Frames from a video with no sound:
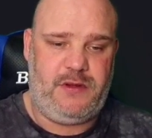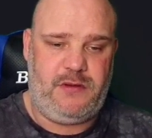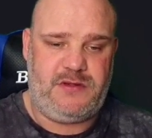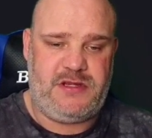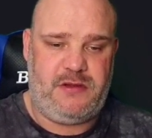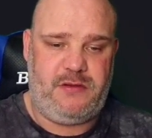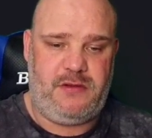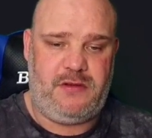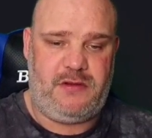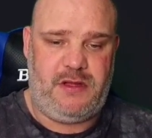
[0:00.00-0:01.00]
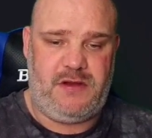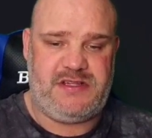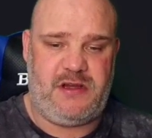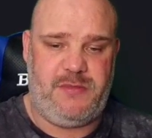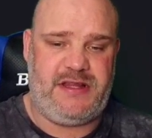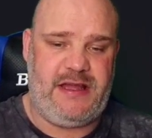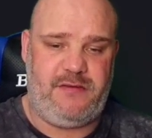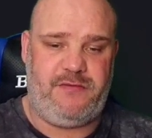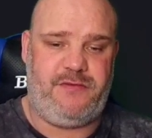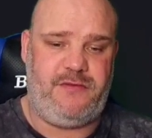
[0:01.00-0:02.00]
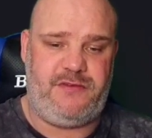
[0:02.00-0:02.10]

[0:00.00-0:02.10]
so the ice armor down